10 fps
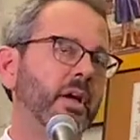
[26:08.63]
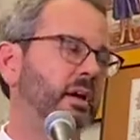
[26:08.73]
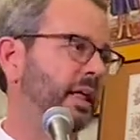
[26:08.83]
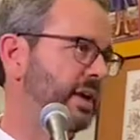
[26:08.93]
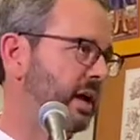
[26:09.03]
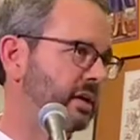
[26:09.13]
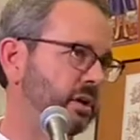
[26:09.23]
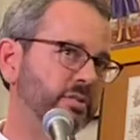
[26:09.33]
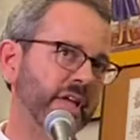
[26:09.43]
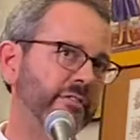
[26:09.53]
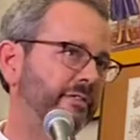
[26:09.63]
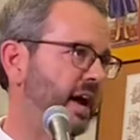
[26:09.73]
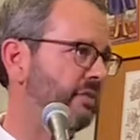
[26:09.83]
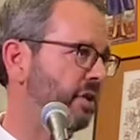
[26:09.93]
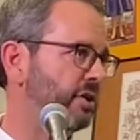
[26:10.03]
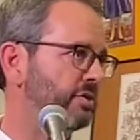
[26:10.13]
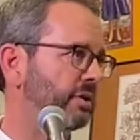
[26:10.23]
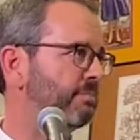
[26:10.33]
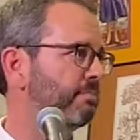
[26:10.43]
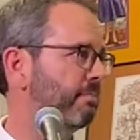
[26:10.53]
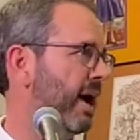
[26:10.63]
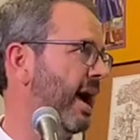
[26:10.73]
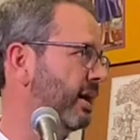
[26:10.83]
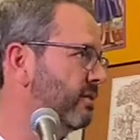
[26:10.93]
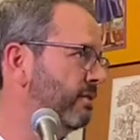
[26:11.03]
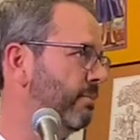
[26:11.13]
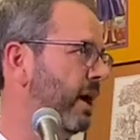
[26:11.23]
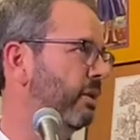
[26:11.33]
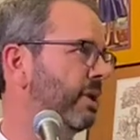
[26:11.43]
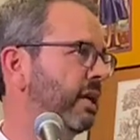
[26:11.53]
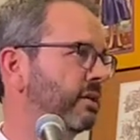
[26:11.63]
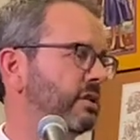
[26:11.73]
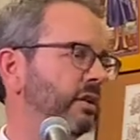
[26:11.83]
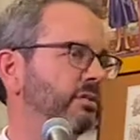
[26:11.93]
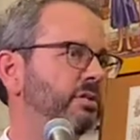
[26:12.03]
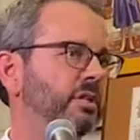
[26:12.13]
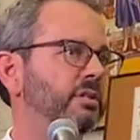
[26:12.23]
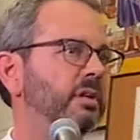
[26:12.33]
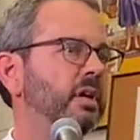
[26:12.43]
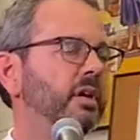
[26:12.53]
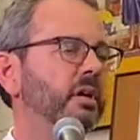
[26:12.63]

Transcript: I think I closed like 500 back myelomeningocele just